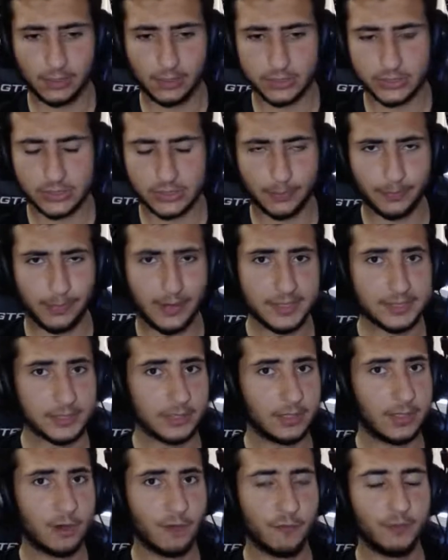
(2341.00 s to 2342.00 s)
surprise a
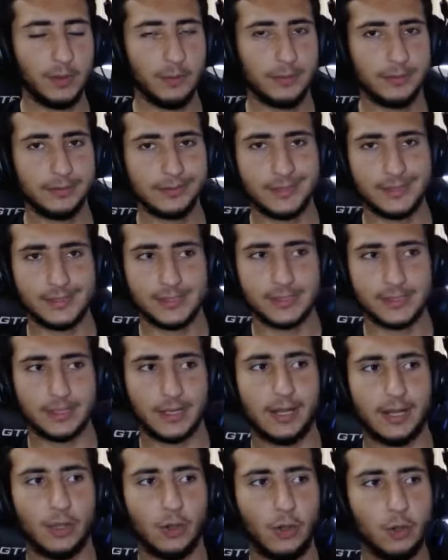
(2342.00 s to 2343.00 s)
lot of people this season.
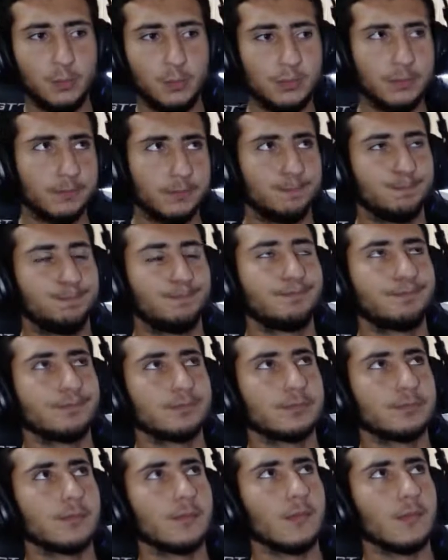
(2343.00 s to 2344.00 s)
I hope
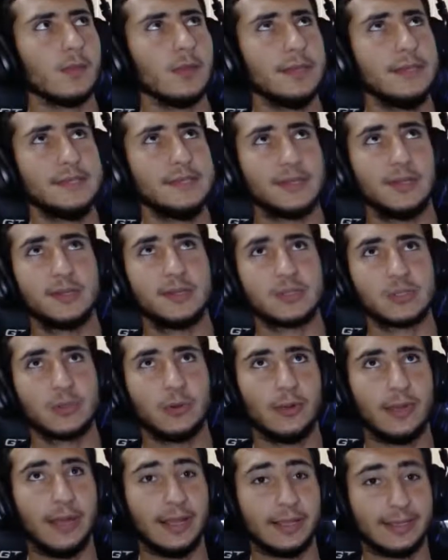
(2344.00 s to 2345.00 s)
he's gonna
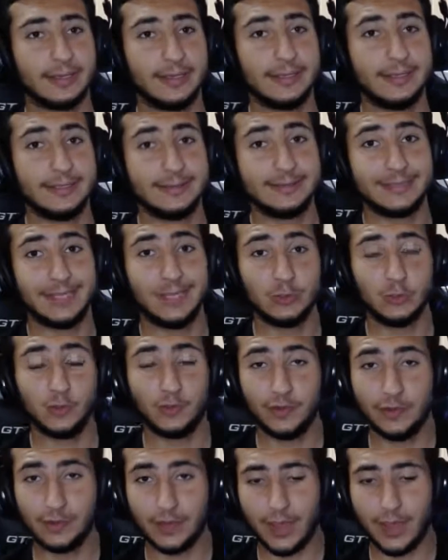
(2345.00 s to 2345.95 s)
score like 10 to 15.